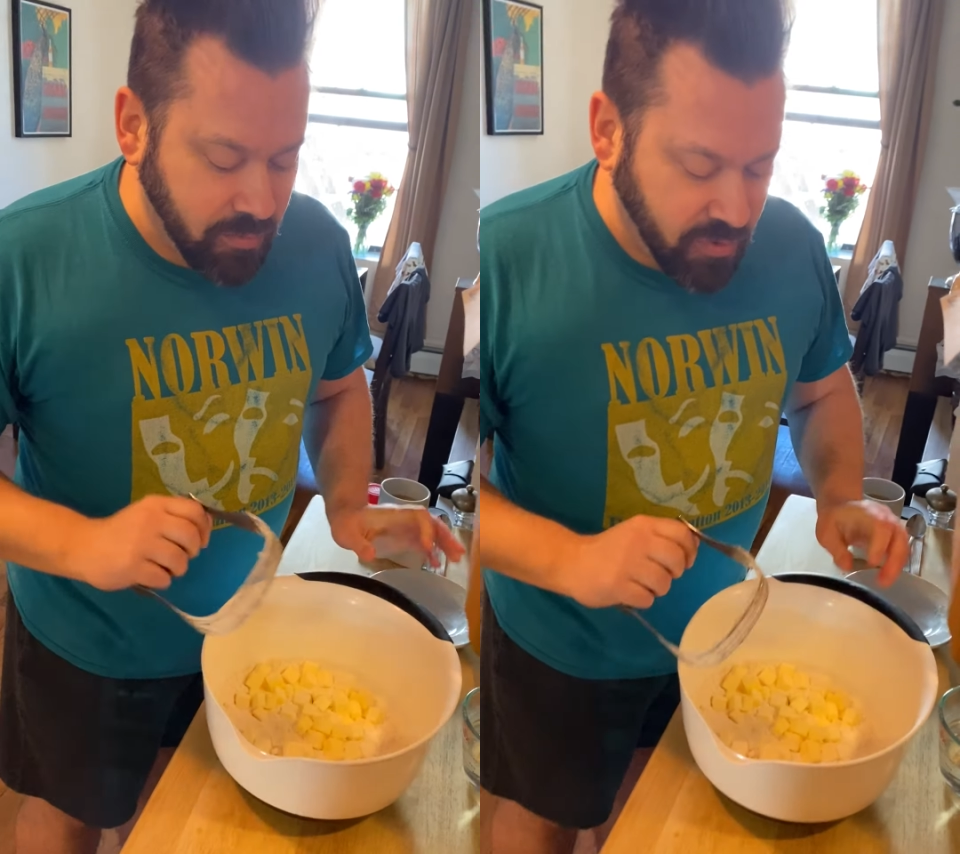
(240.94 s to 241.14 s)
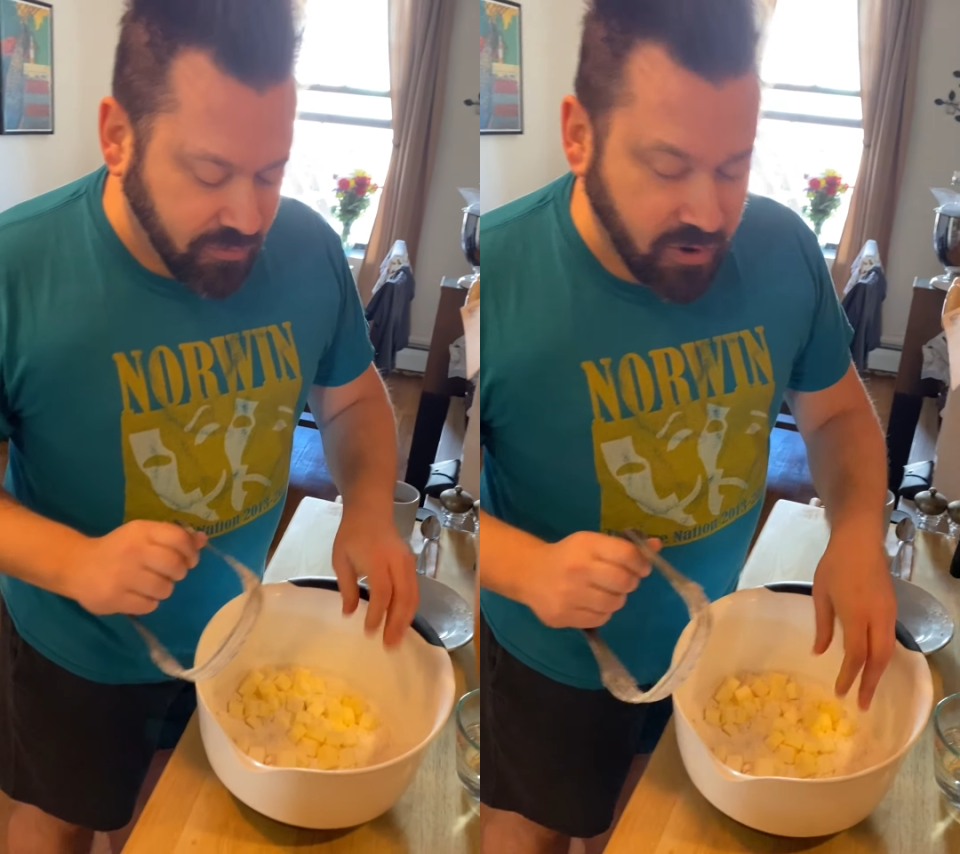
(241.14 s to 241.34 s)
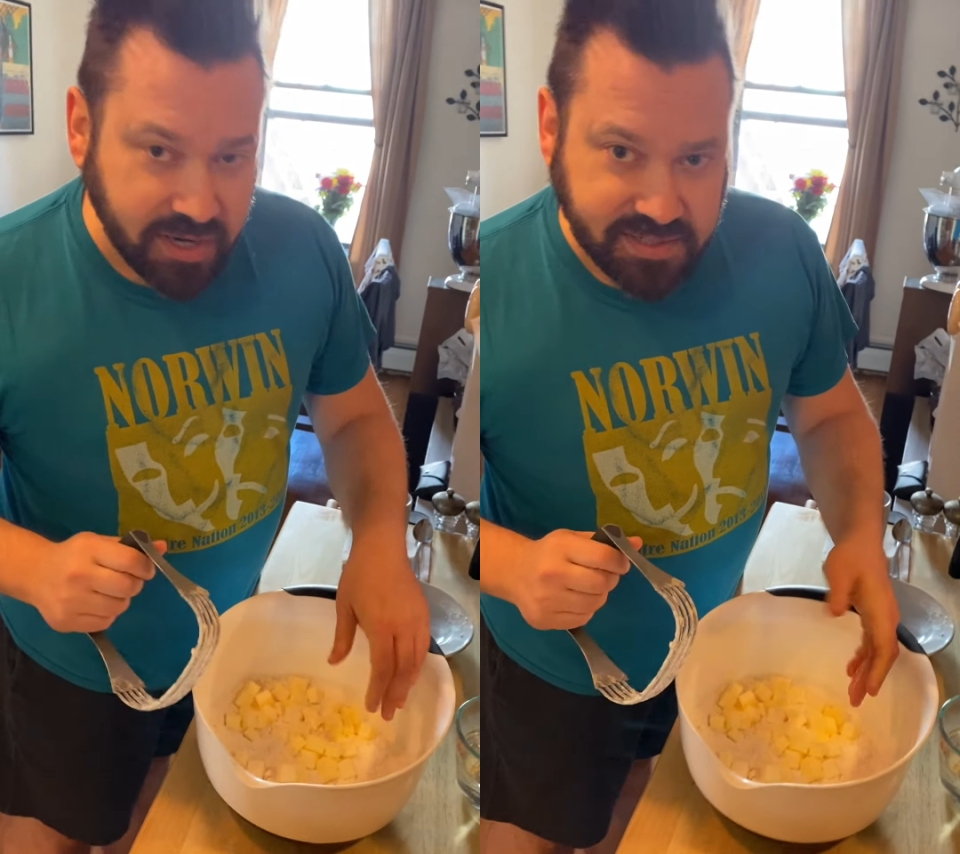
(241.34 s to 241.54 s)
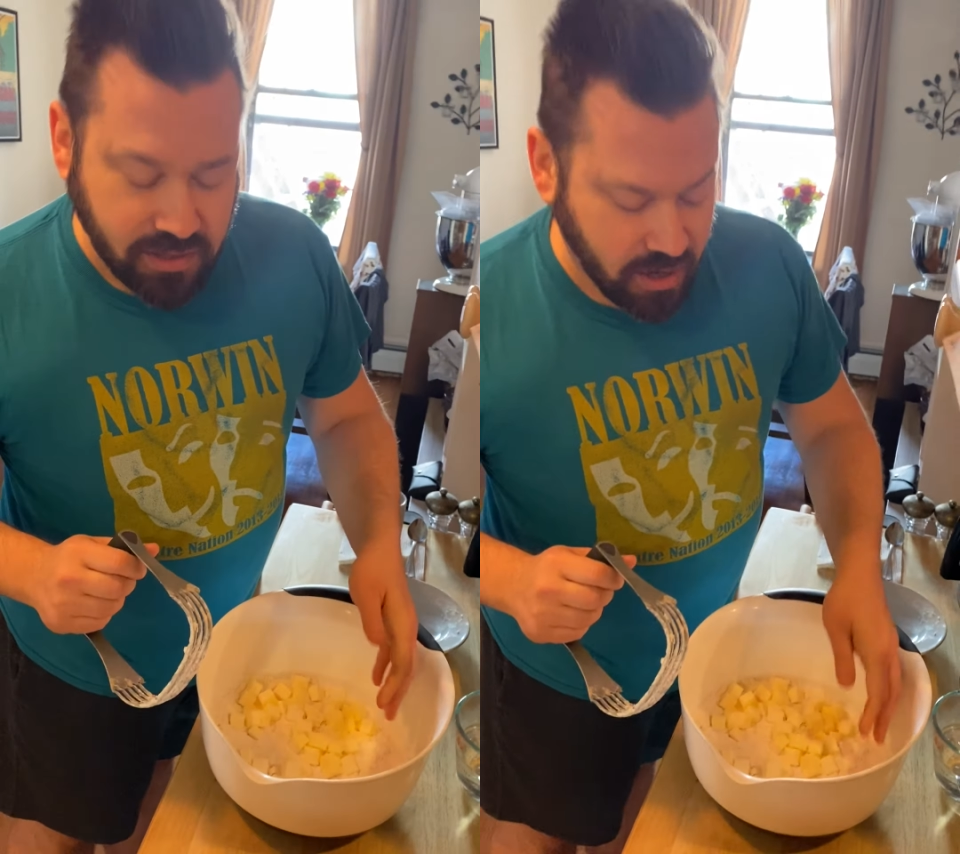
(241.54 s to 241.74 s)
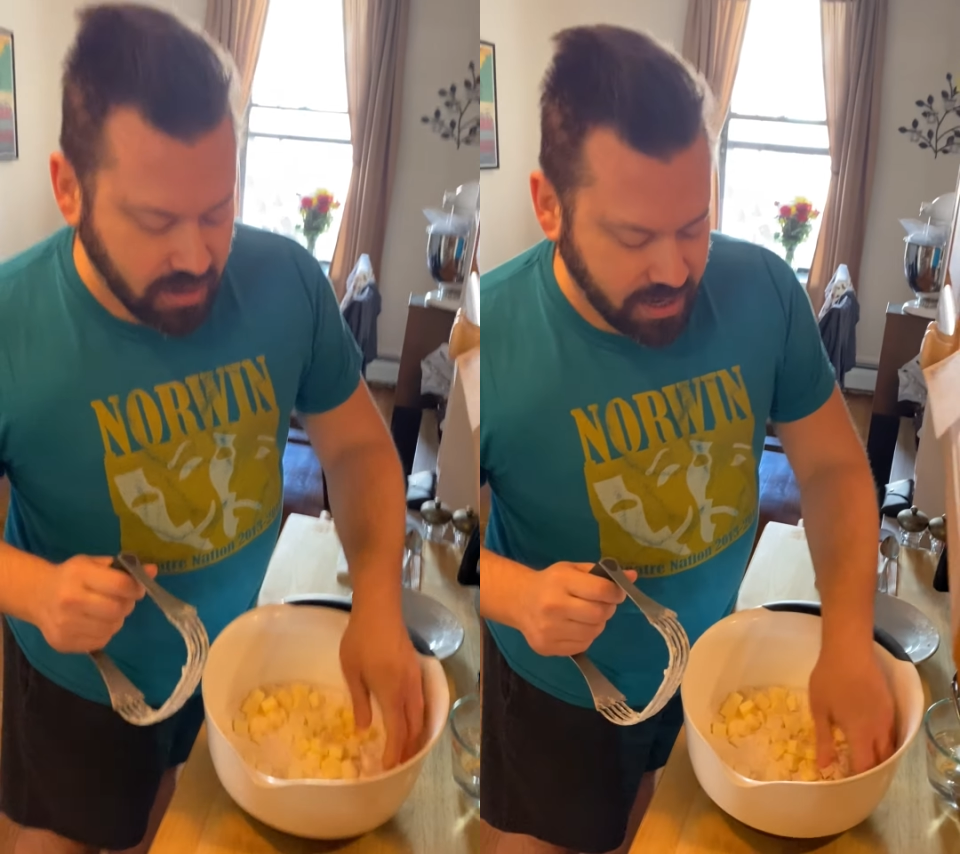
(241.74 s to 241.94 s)
Before I
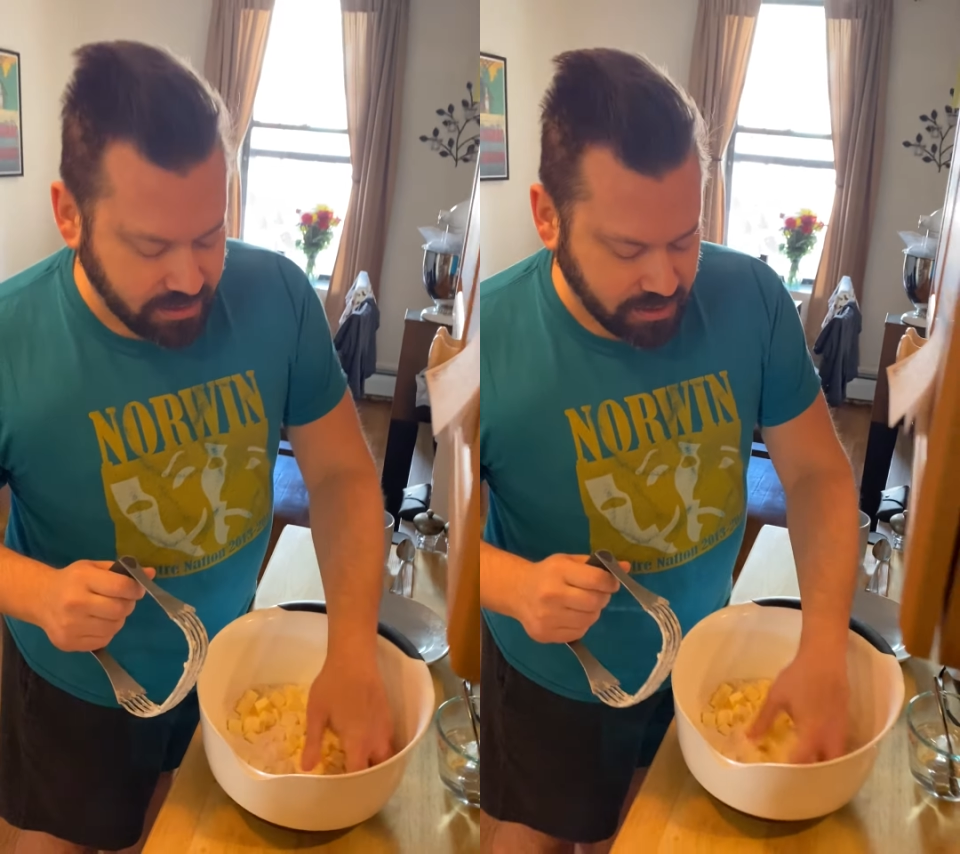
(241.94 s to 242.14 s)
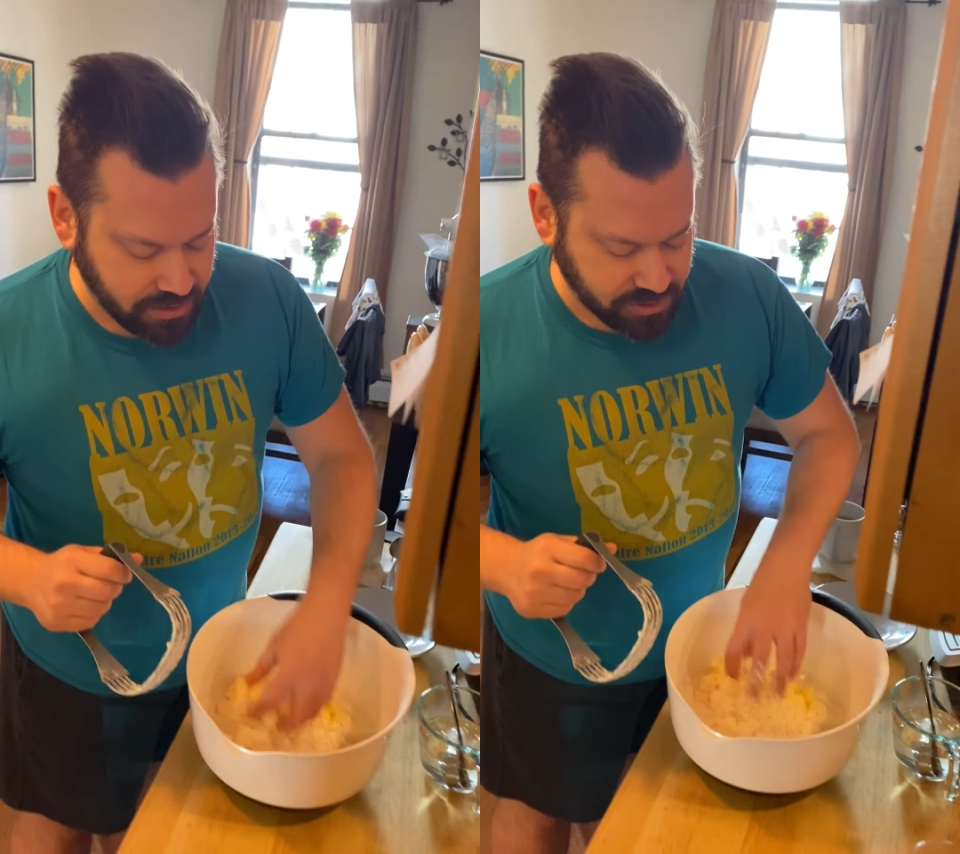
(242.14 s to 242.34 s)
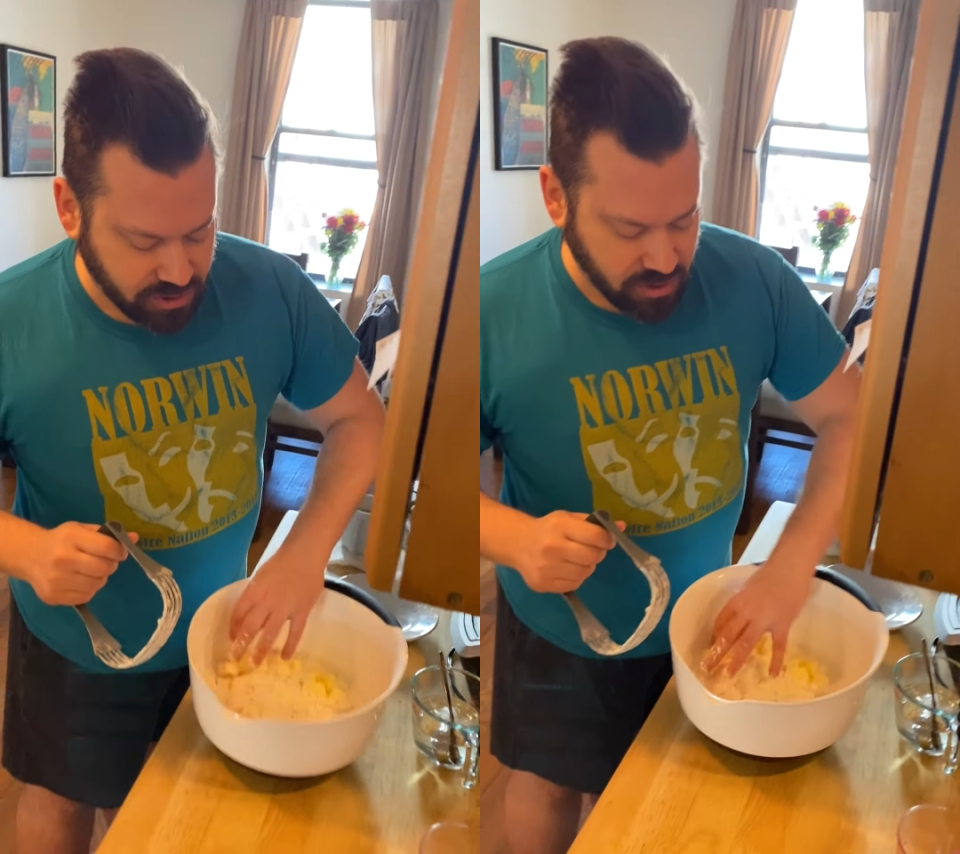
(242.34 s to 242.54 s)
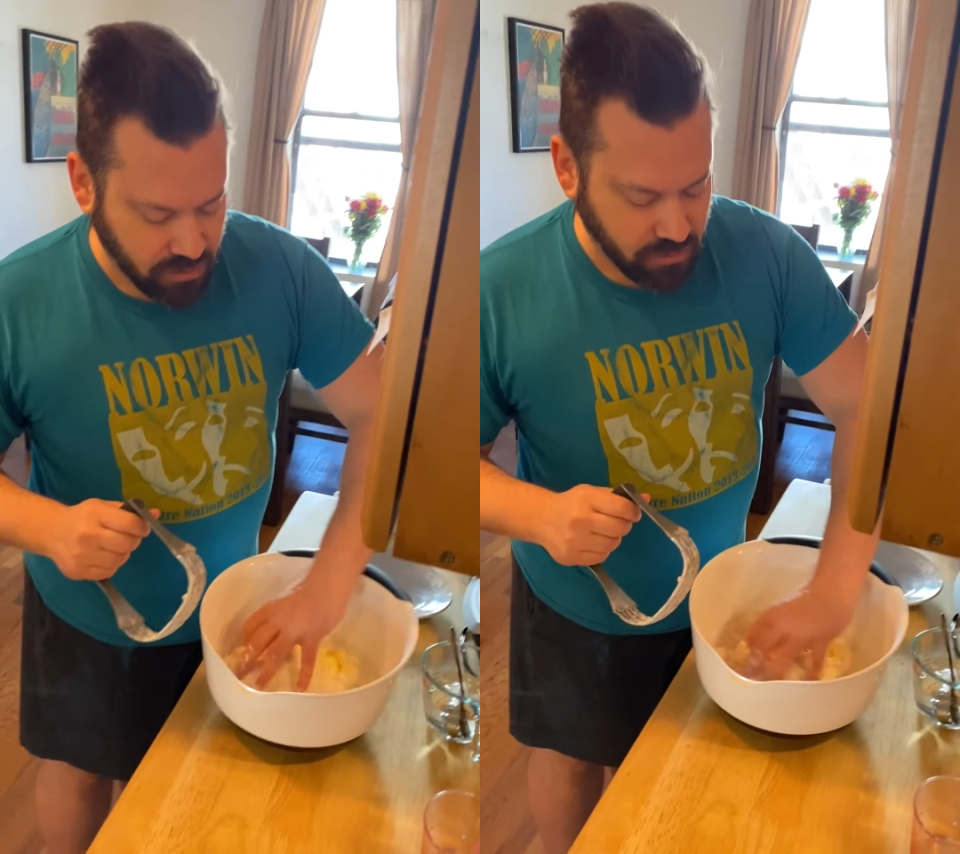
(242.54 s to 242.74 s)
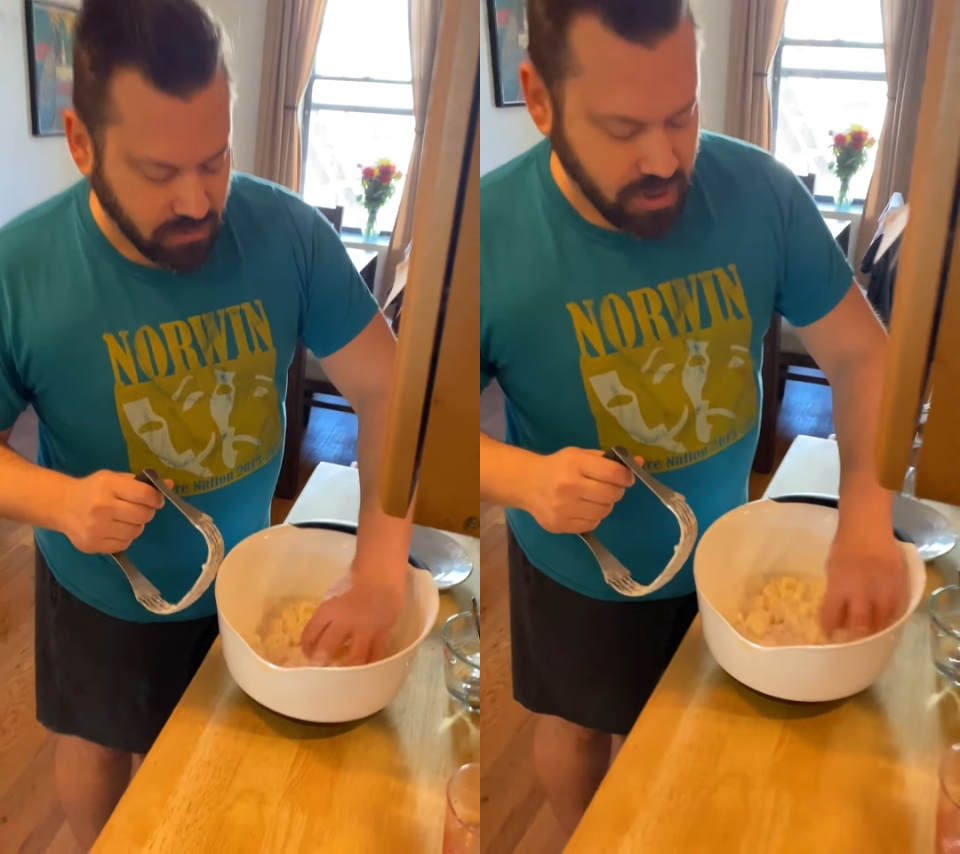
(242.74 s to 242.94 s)
start, I like
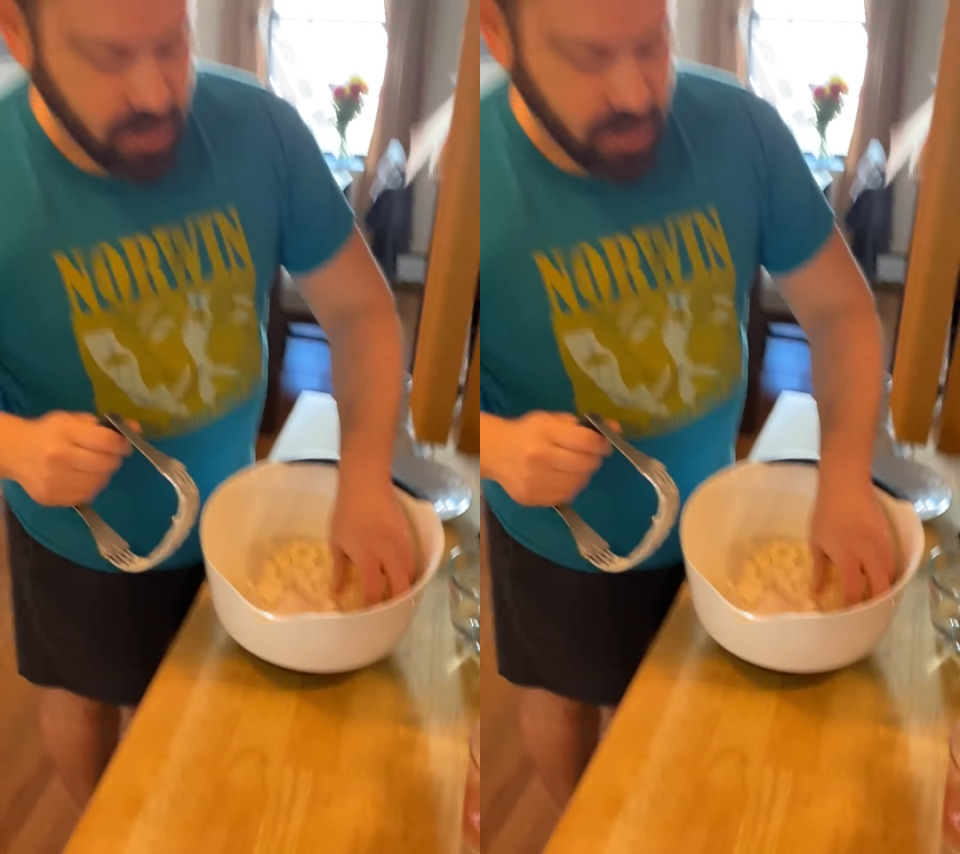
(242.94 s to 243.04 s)
to